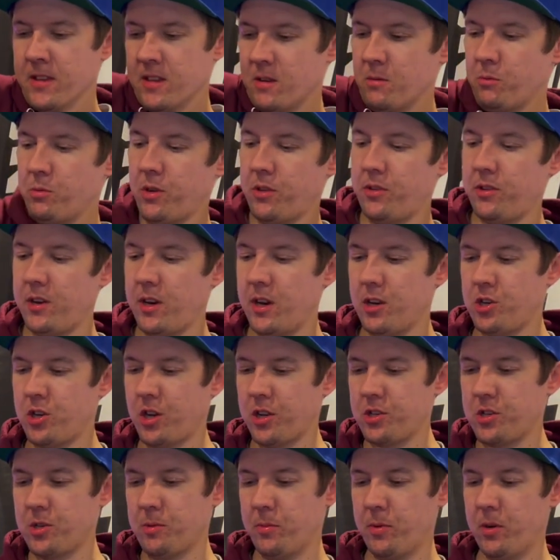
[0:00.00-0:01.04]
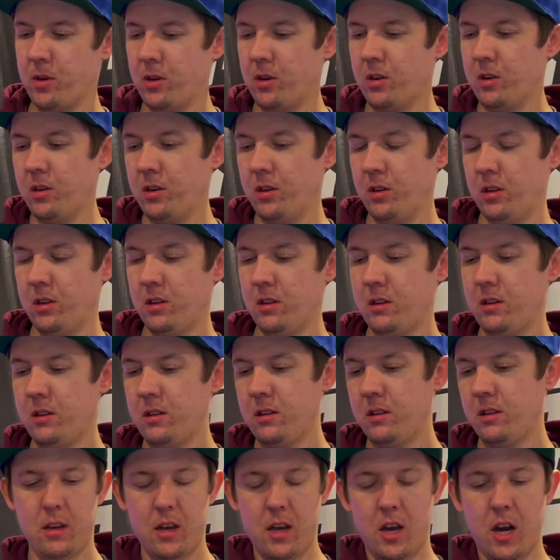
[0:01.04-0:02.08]
with an adjustable
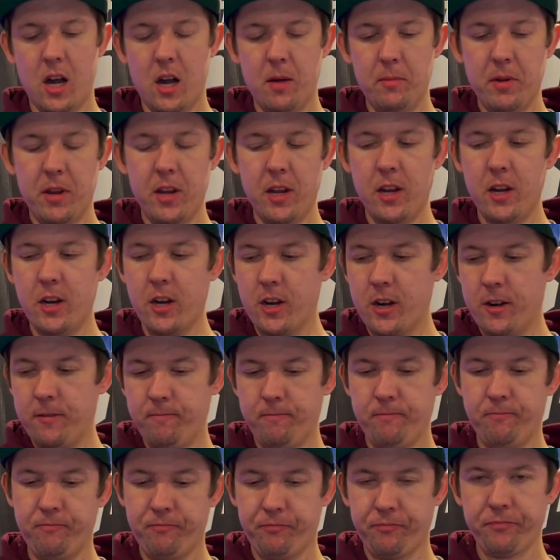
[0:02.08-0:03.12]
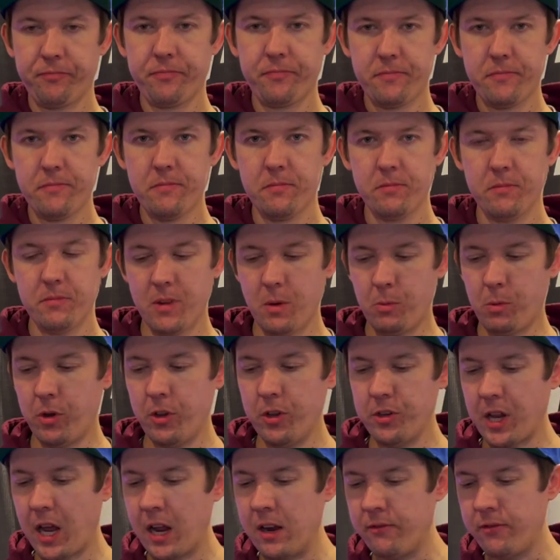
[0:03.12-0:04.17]
arm here. Now, one
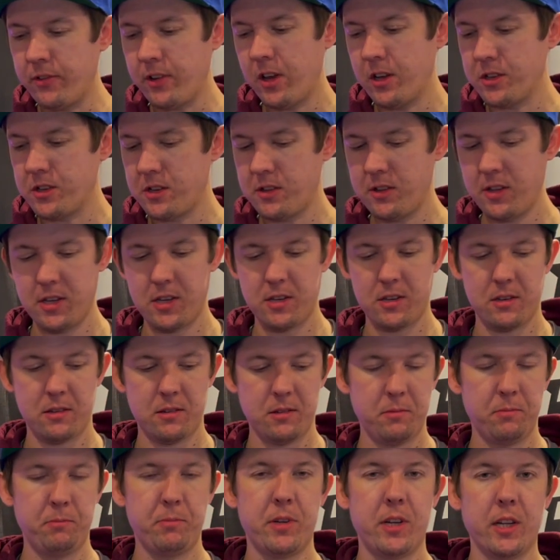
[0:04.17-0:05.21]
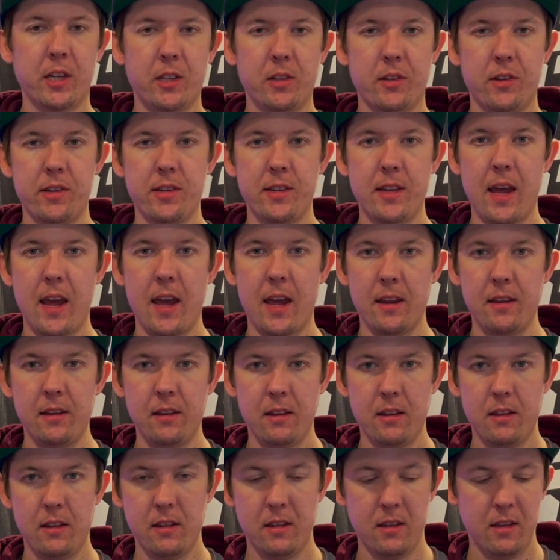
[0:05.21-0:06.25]
of the downfalls of this particular stand
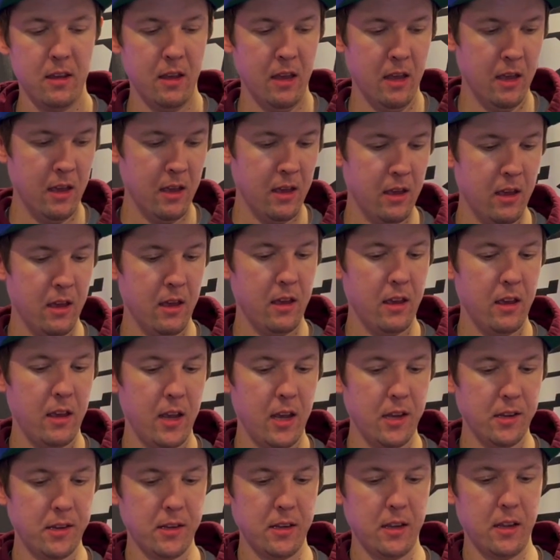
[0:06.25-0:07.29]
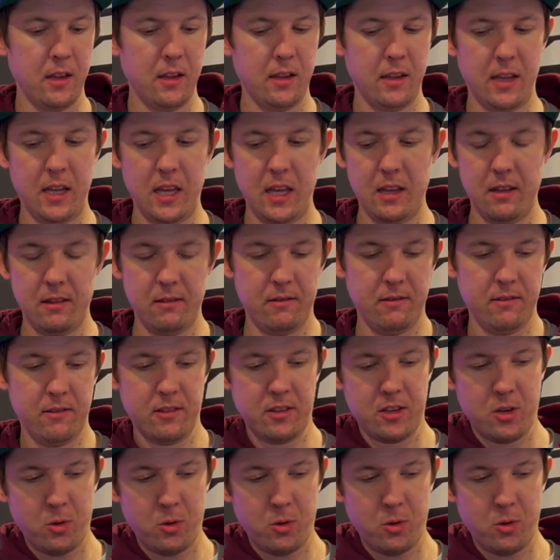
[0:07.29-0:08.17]
is that it's